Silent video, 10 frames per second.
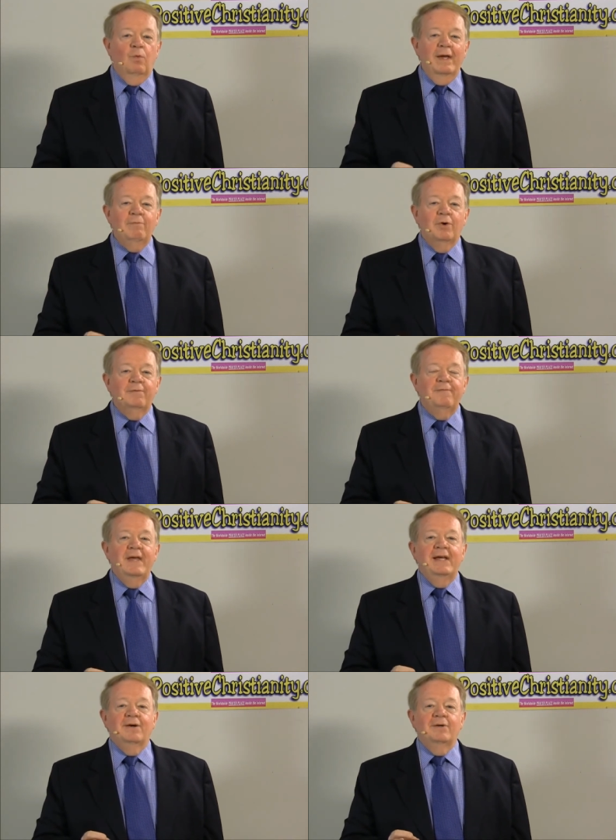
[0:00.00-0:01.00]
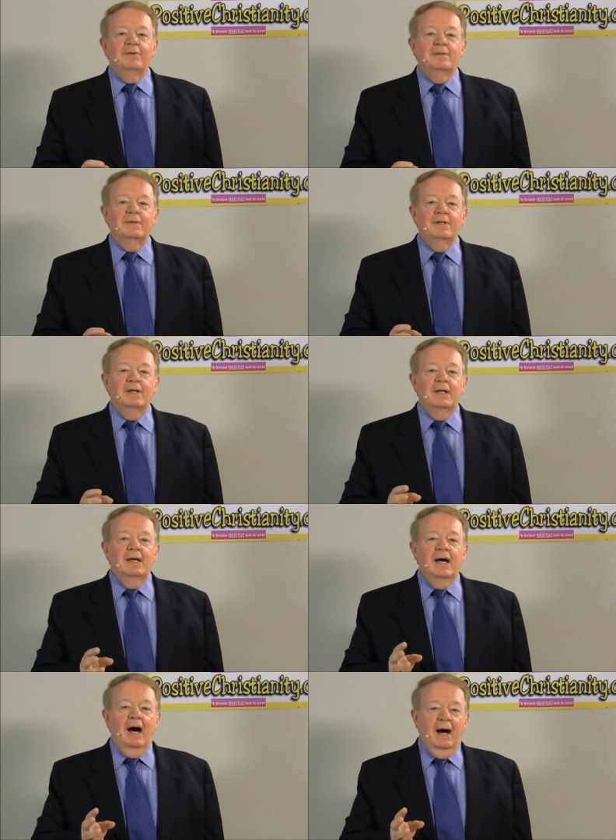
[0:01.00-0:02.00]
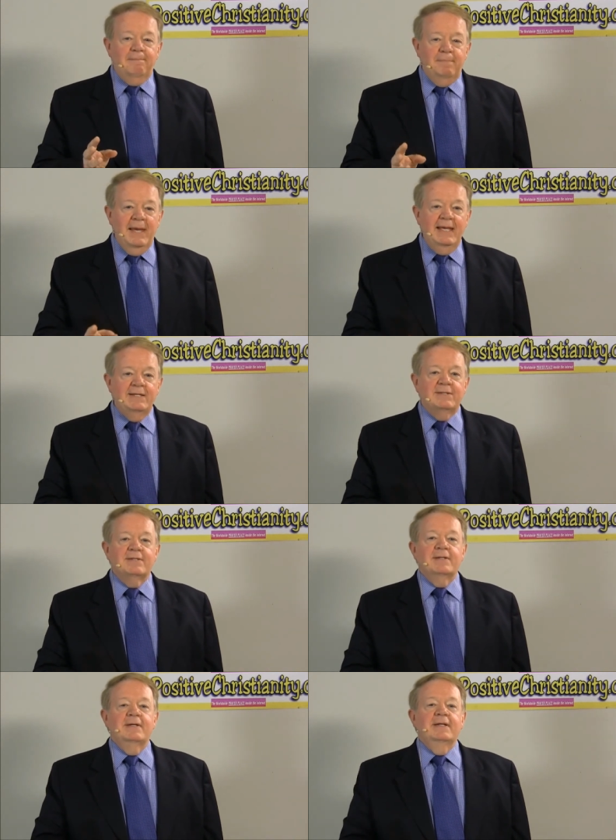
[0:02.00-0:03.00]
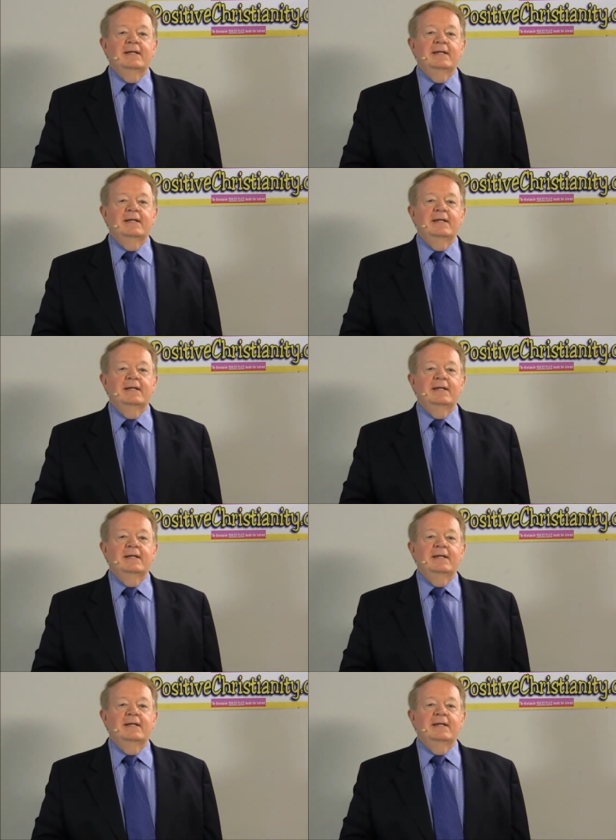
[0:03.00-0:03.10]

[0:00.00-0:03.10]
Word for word: we will feel a peace